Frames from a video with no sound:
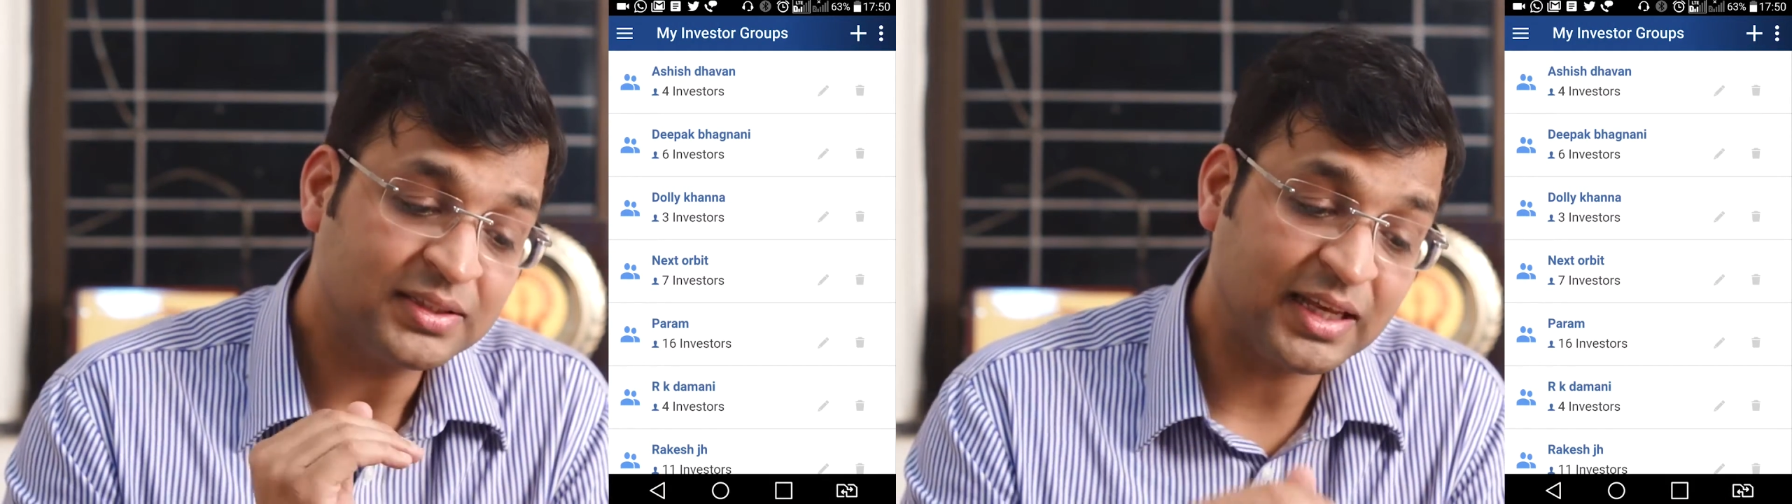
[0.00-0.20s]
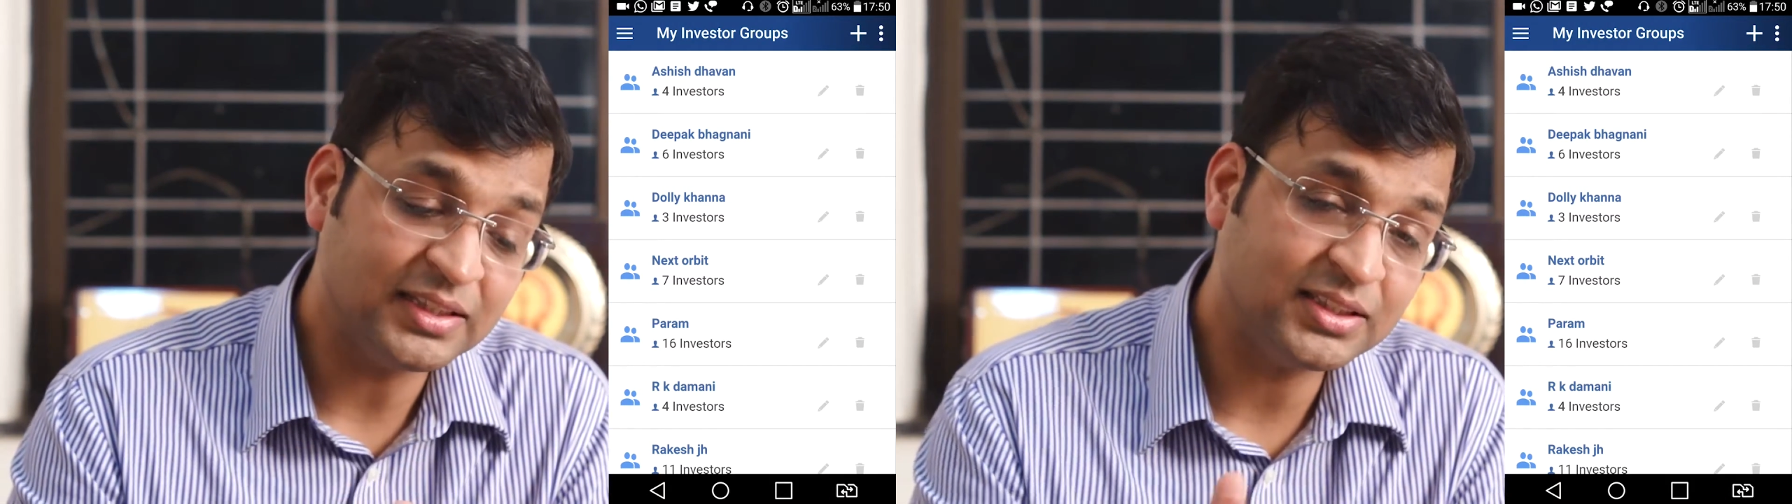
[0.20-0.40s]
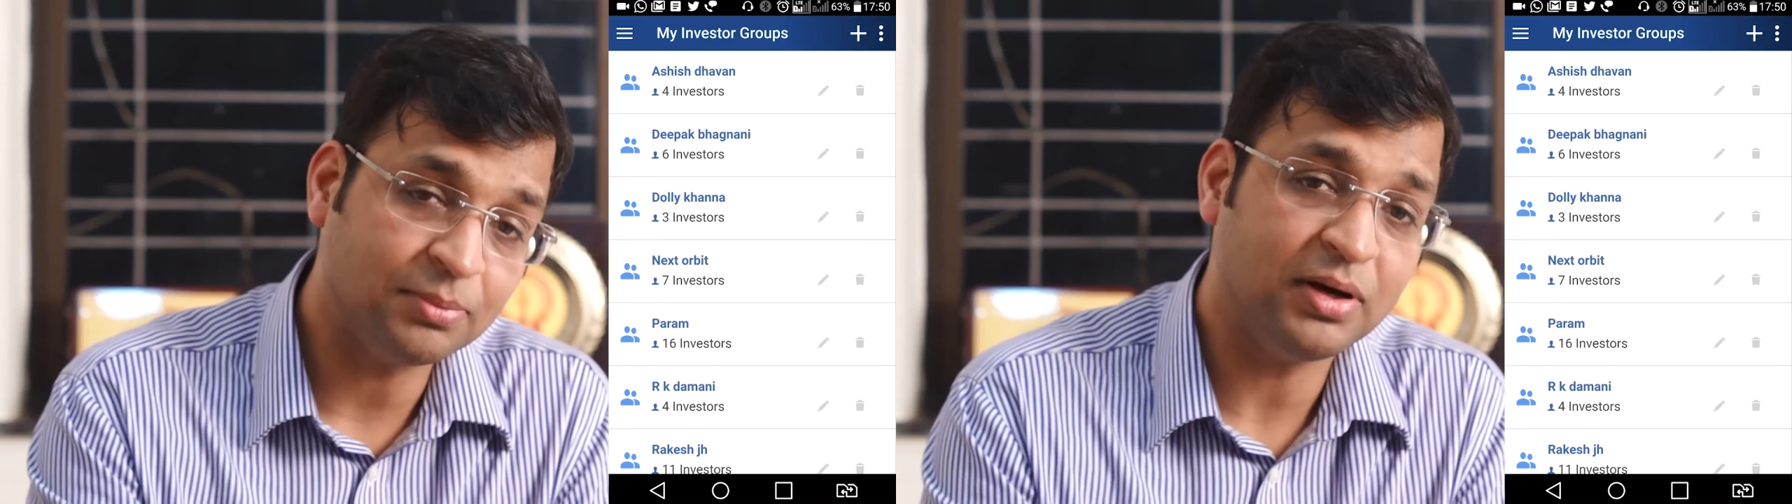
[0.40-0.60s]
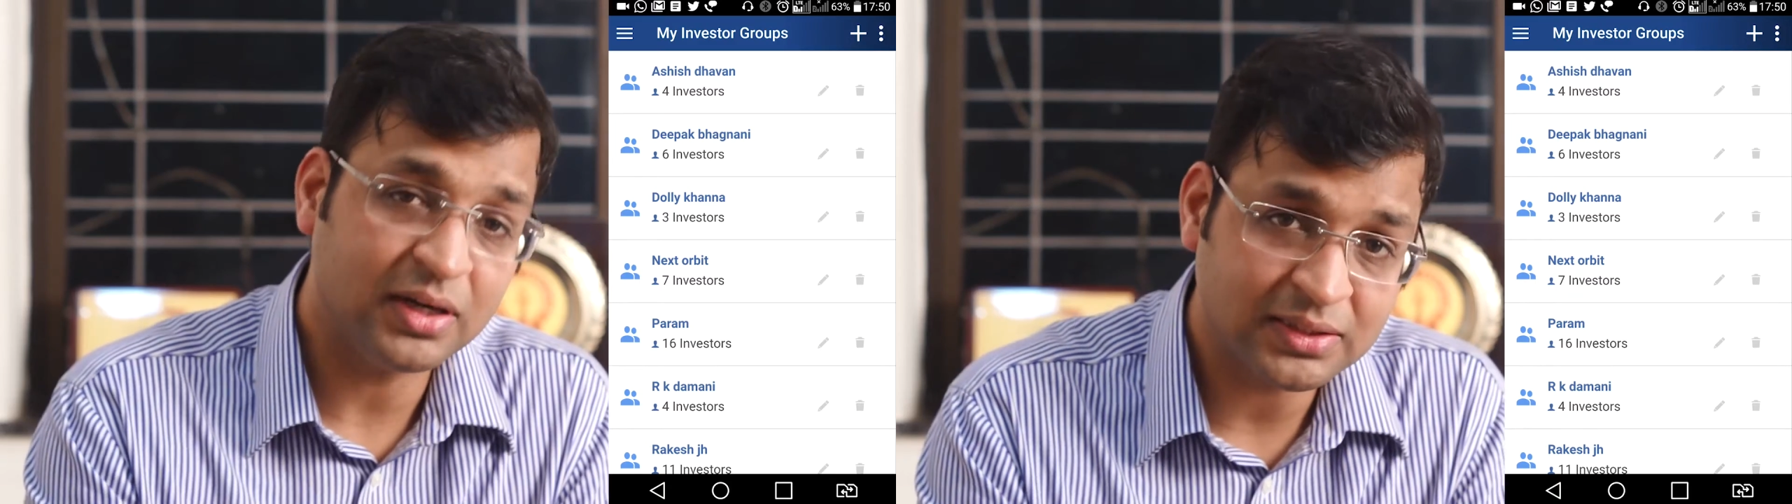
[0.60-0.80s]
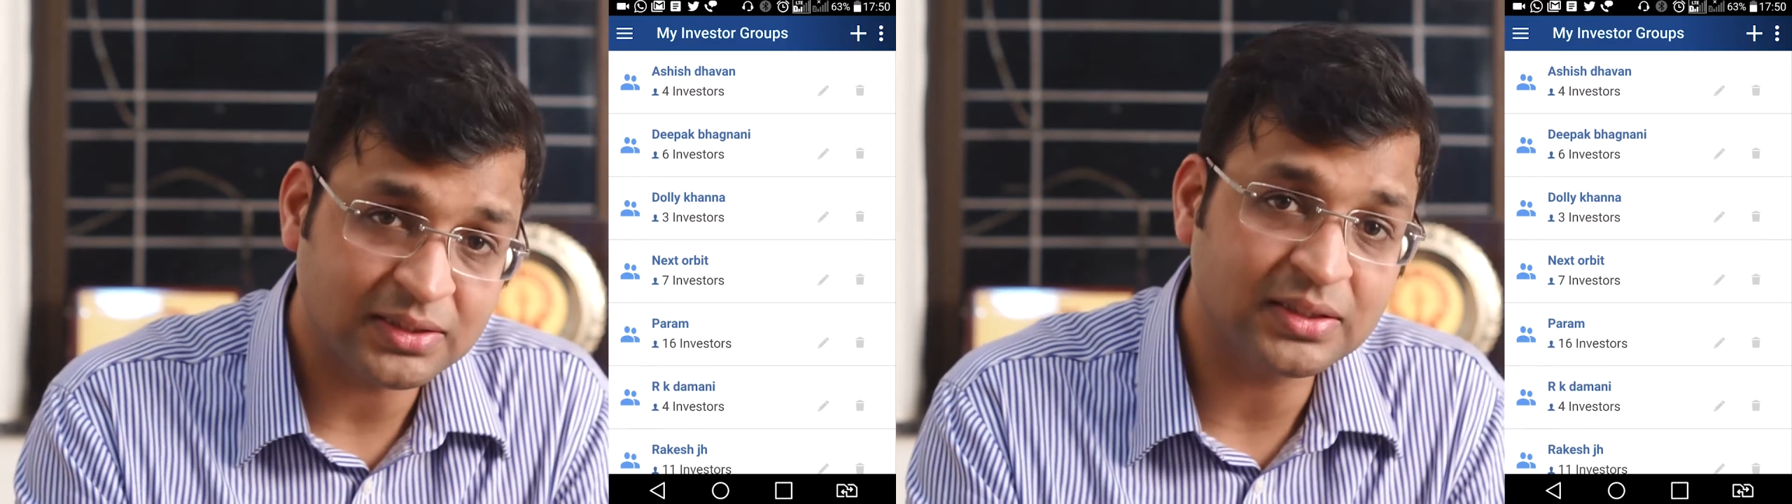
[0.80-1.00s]
sensible
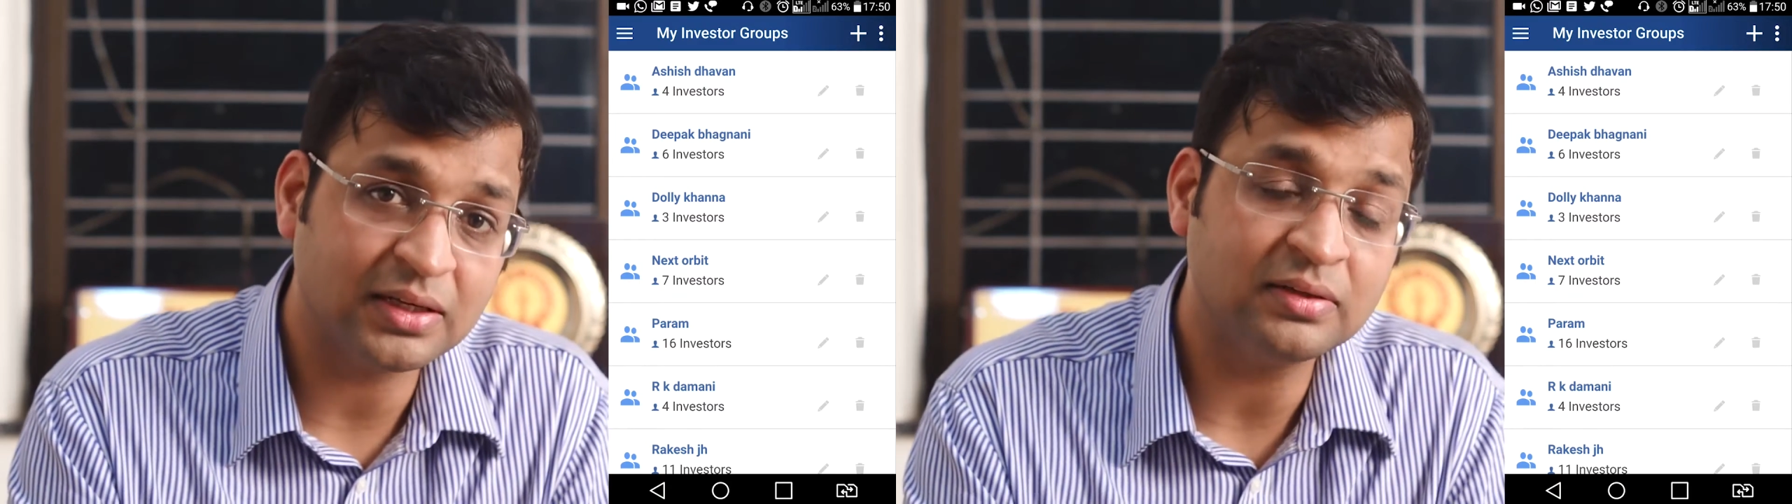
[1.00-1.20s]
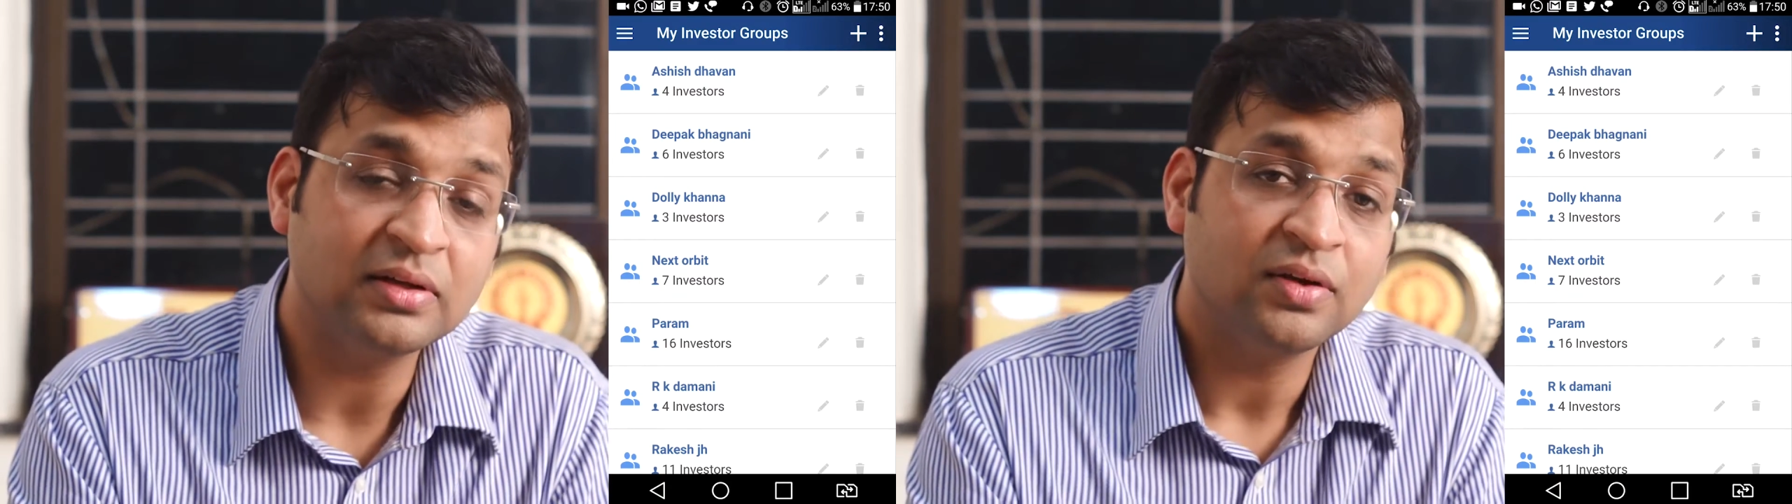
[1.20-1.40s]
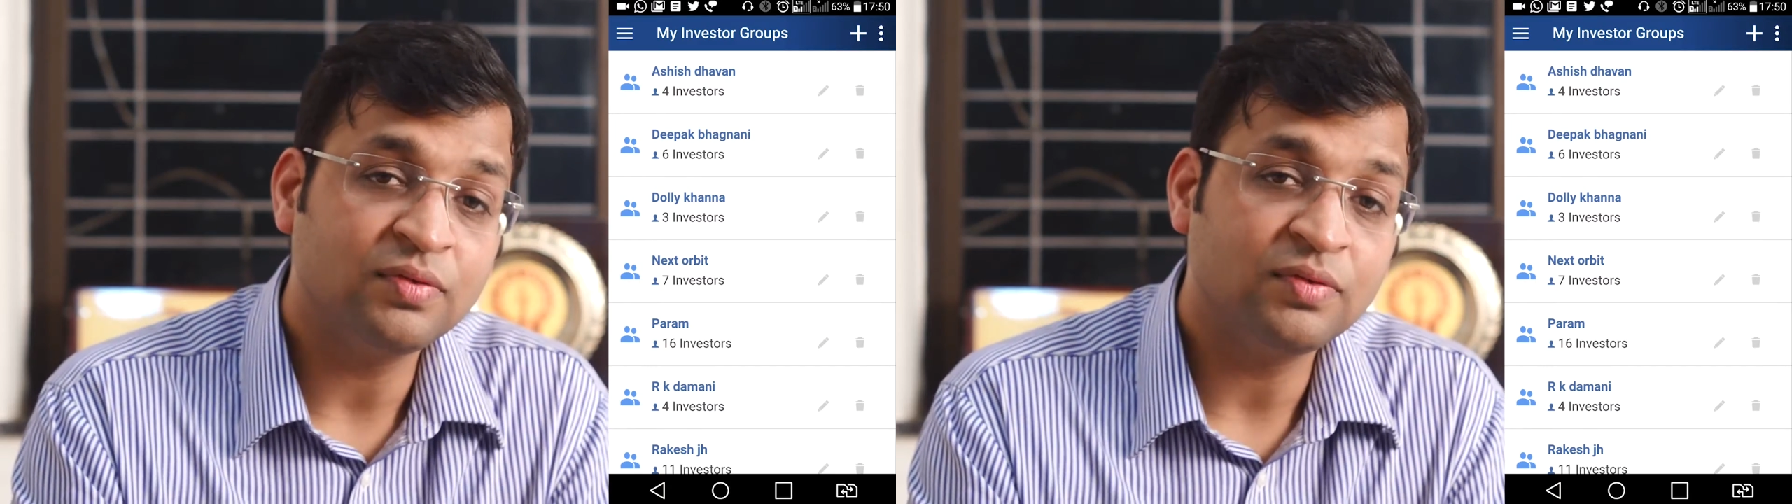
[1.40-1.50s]
decision